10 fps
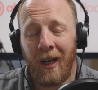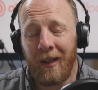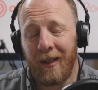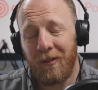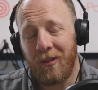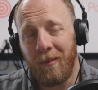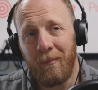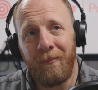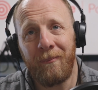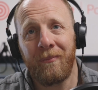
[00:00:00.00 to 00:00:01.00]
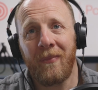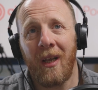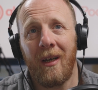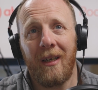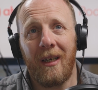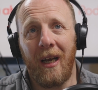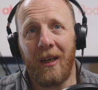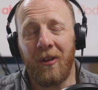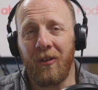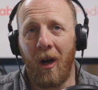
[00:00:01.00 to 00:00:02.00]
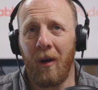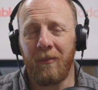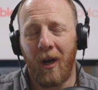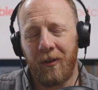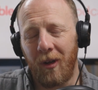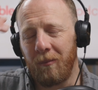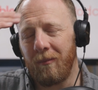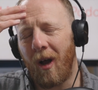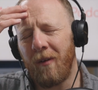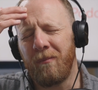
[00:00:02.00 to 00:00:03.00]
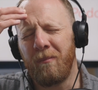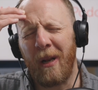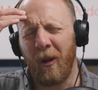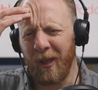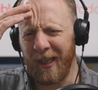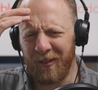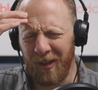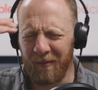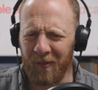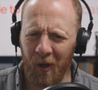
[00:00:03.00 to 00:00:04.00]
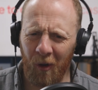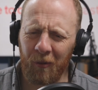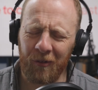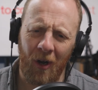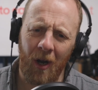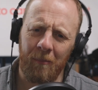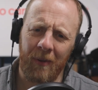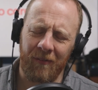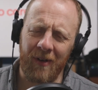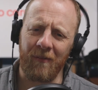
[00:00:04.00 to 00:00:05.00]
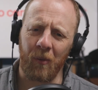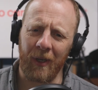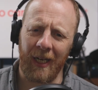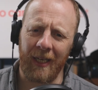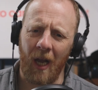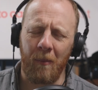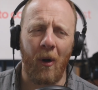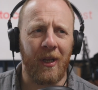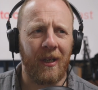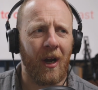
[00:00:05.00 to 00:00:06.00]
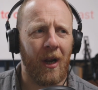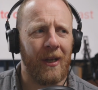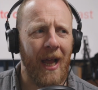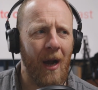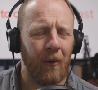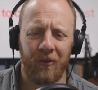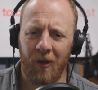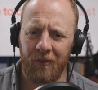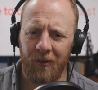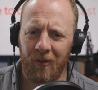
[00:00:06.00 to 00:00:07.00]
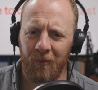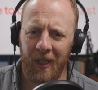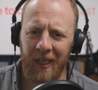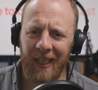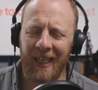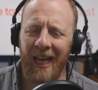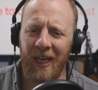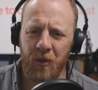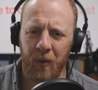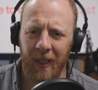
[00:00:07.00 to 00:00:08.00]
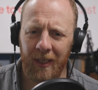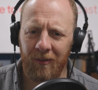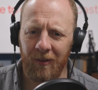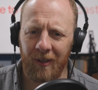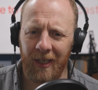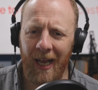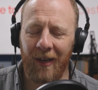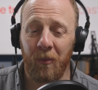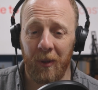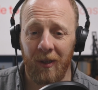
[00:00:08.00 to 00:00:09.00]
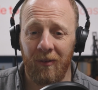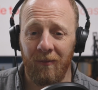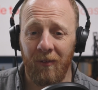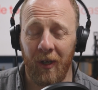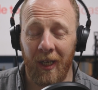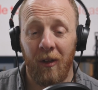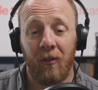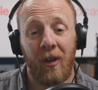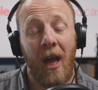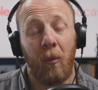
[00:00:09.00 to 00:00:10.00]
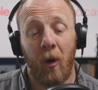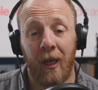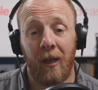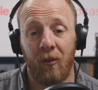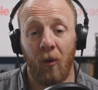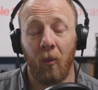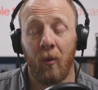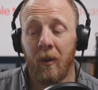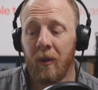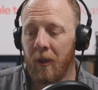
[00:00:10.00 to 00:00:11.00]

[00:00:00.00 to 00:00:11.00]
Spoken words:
And that's because I don't I've been on LinkedIn for a long time, but I'm only kind of now starting to really engage with it and connect with it and finding it as a networking tool.